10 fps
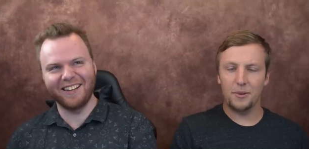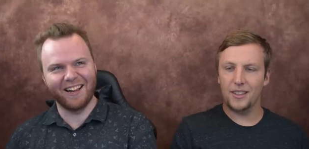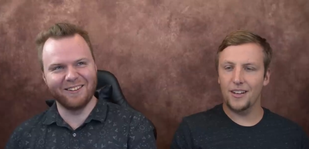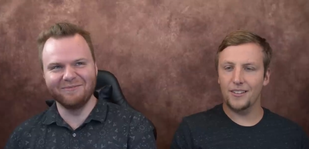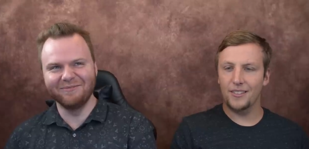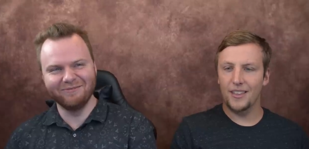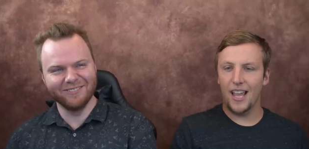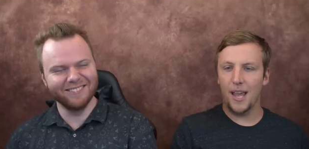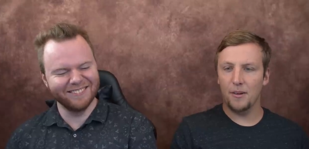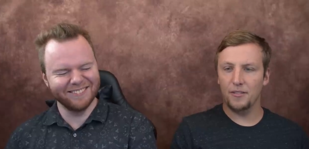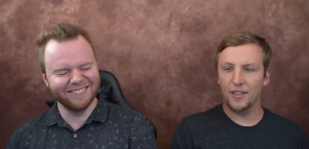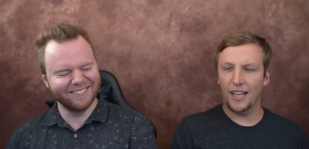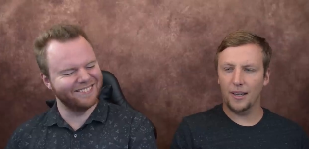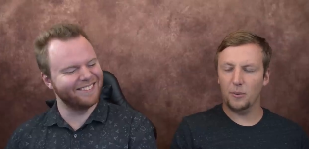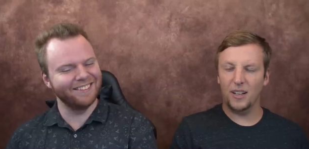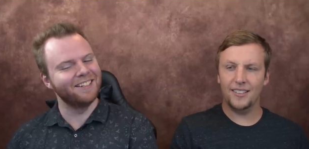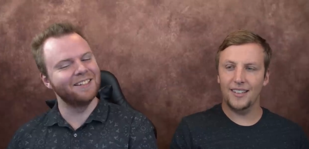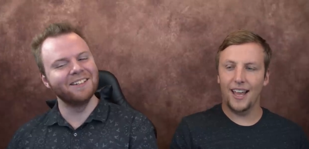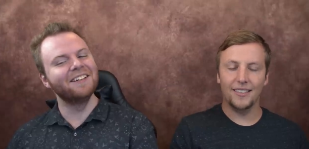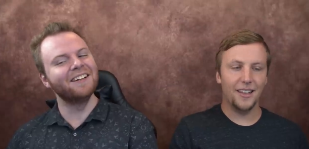Speaker 1: with their name of like
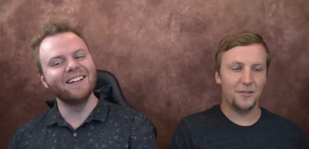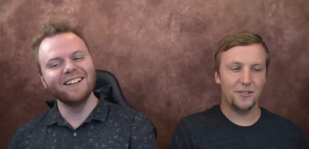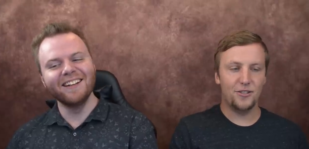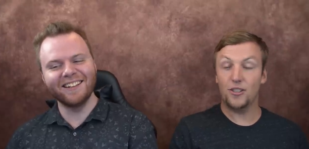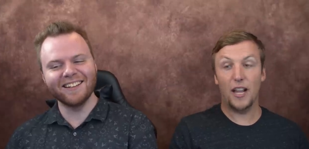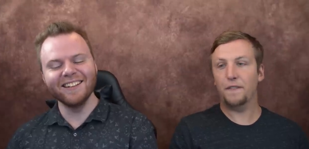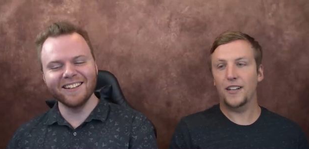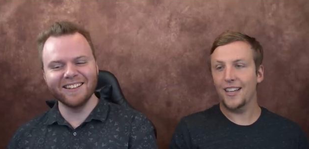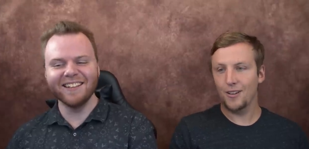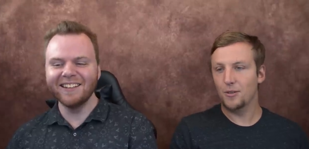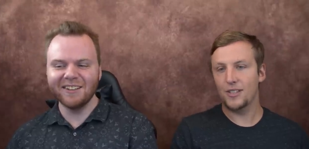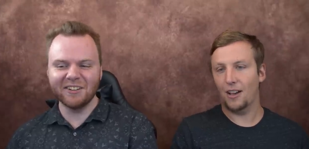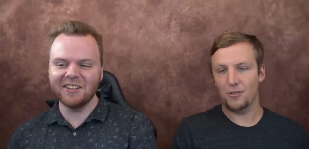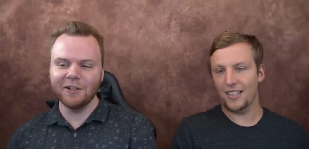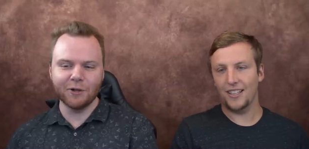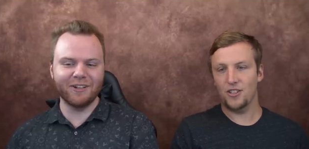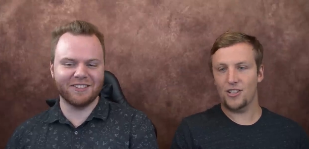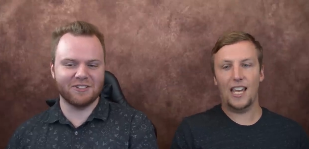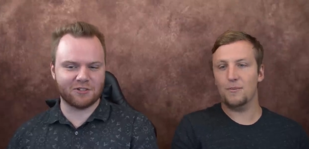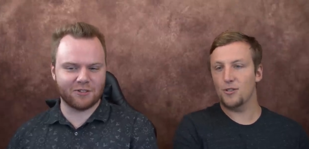what, and then Stephanie, who sounds like they
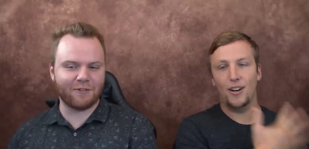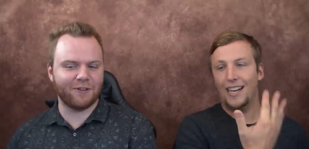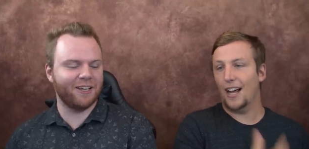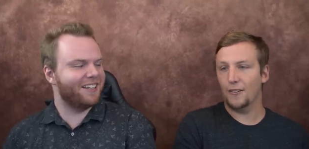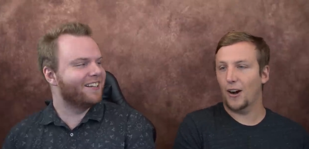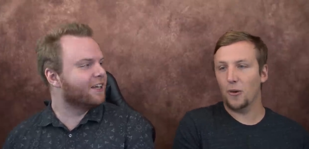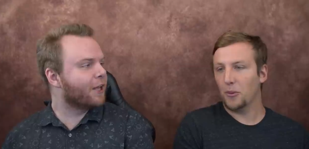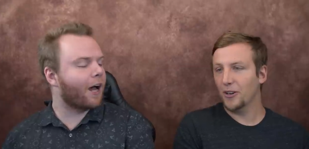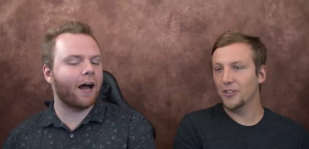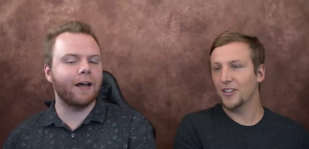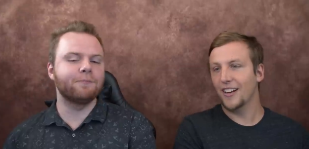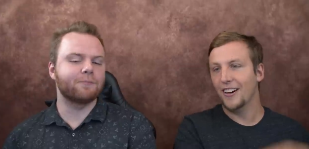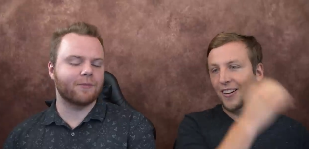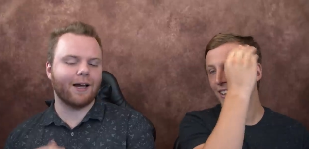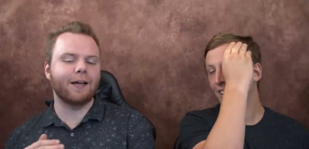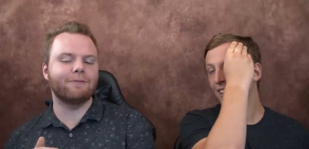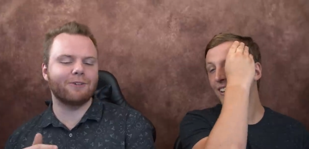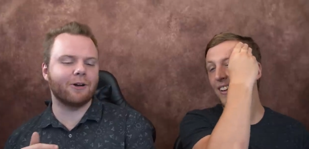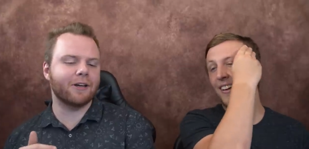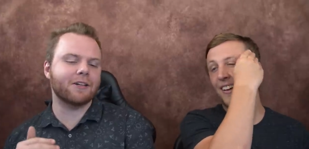just came straight out of our world. I, you know, I
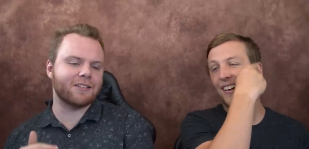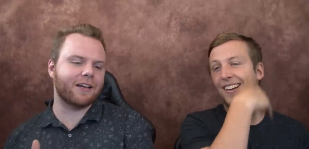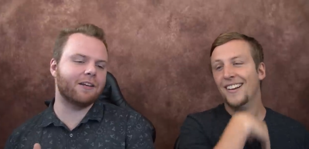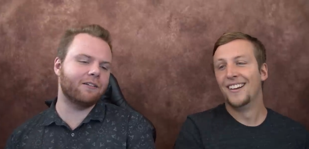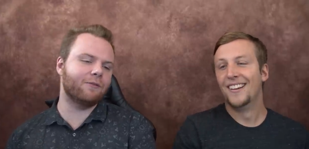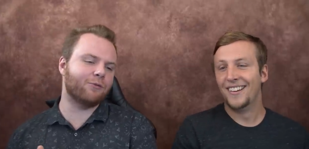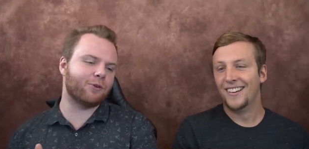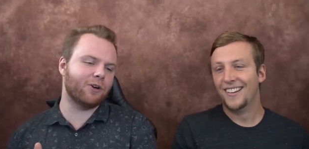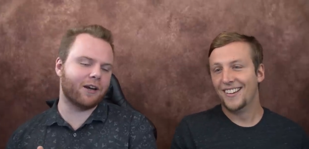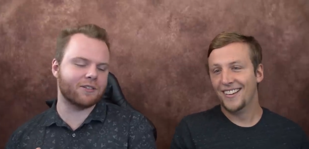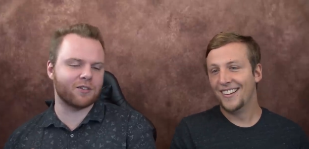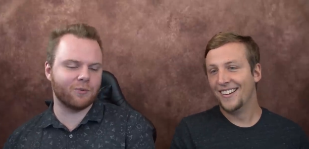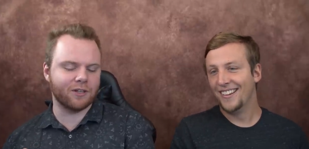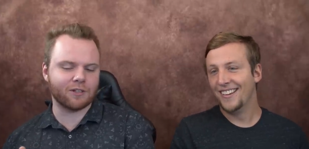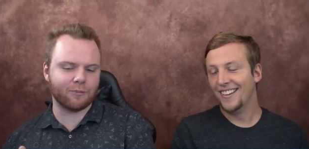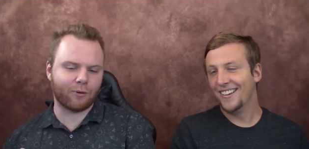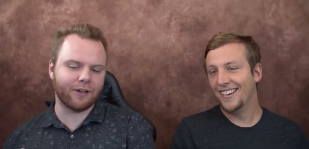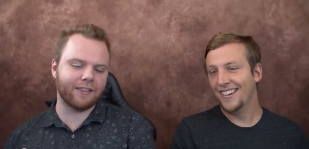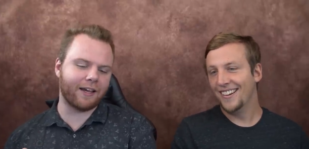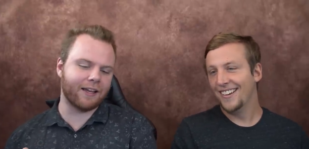am
Speaker 2: very excited for us to reach a
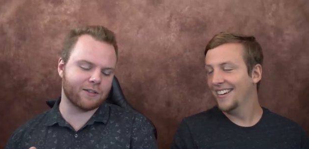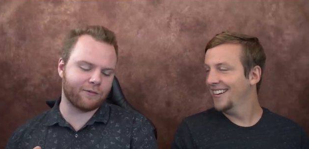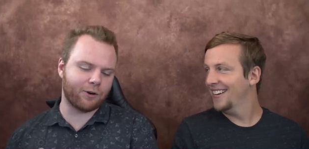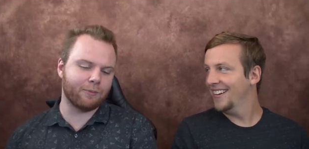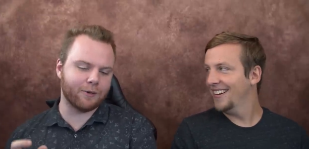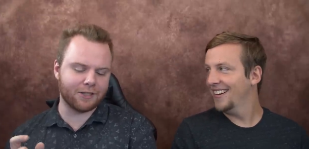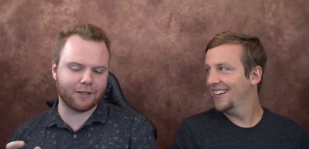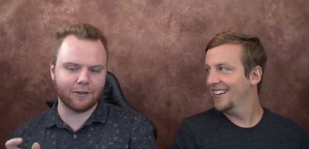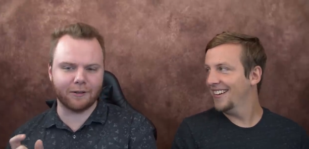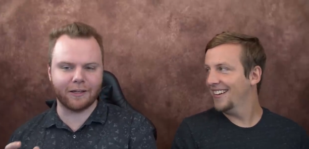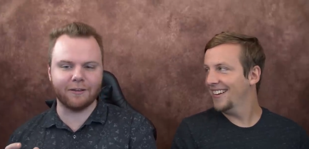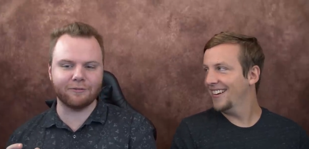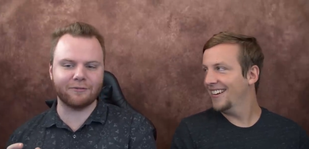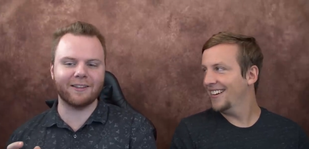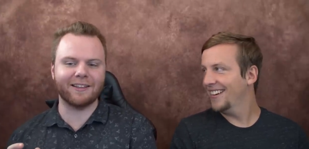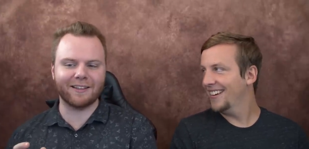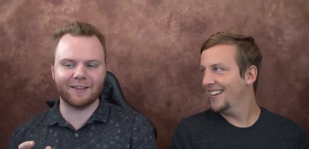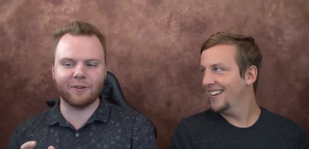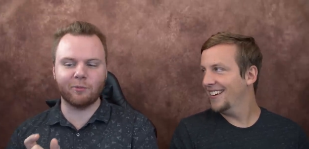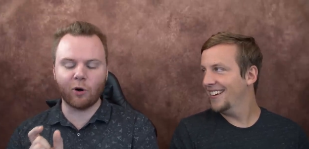point that has a very particular gift
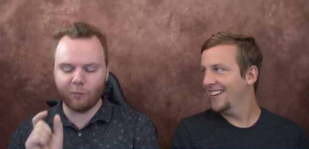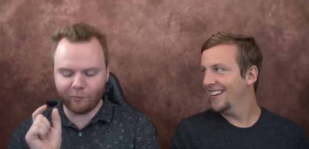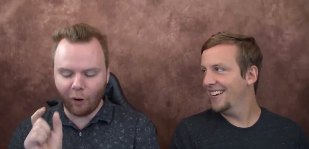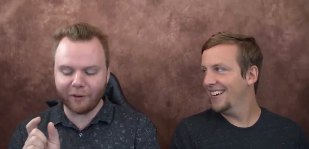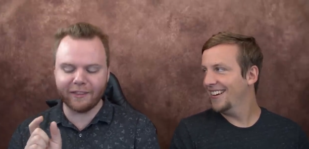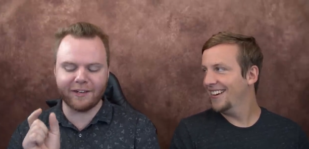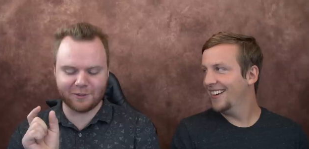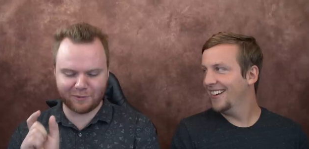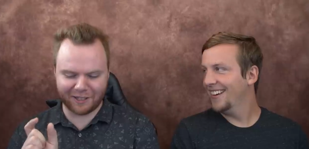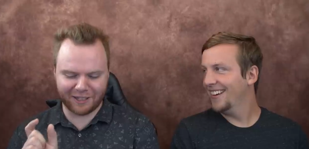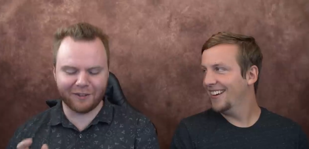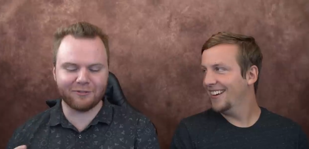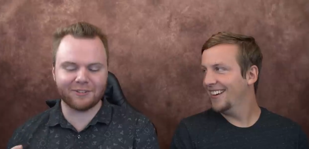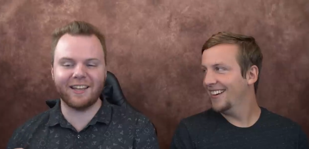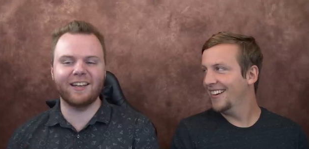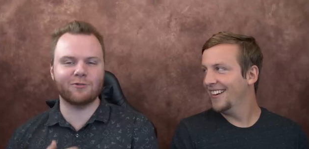or moment that has been gift, and